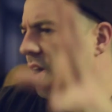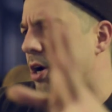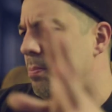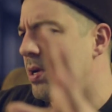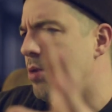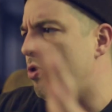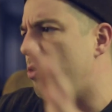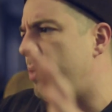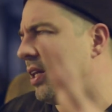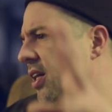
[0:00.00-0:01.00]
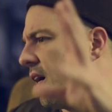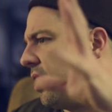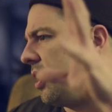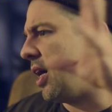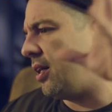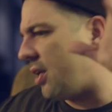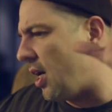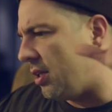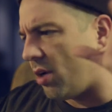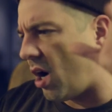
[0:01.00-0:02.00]
an R&B room in there,
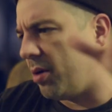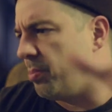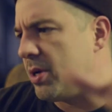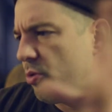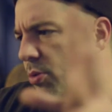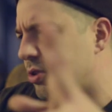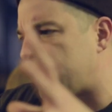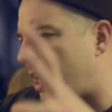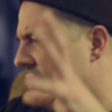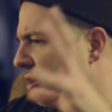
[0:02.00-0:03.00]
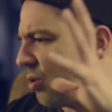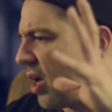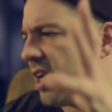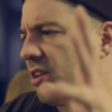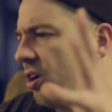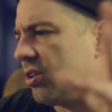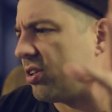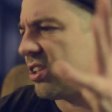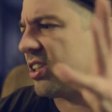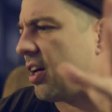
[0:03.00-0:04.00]
and the R&B room was like, you know,
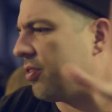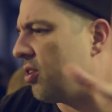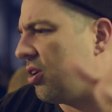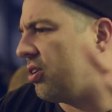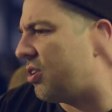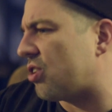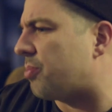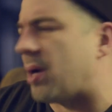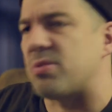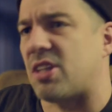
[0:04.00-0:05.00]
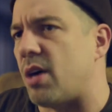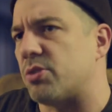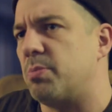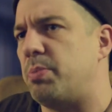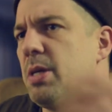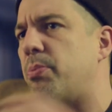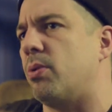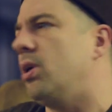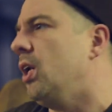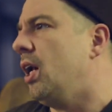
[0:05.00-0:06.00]
800 to 700, sometimes 1,000
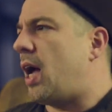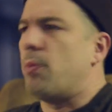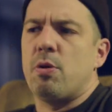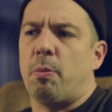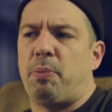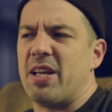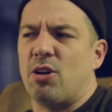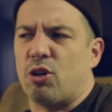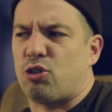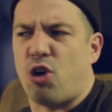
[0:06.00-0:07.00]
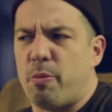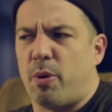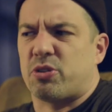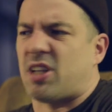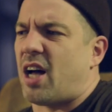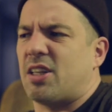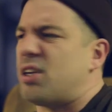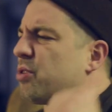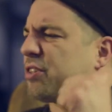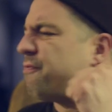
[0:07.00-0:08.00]
people, and we were playing on a turbo sound,
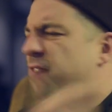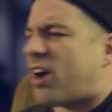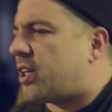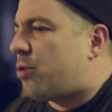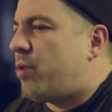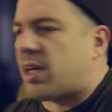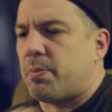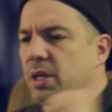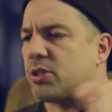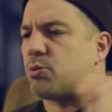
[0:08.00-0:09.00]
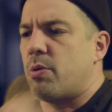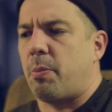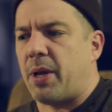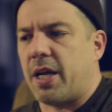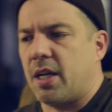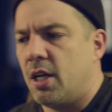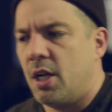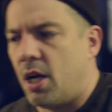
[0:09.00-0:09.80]
and it was fucking wicked because we were playing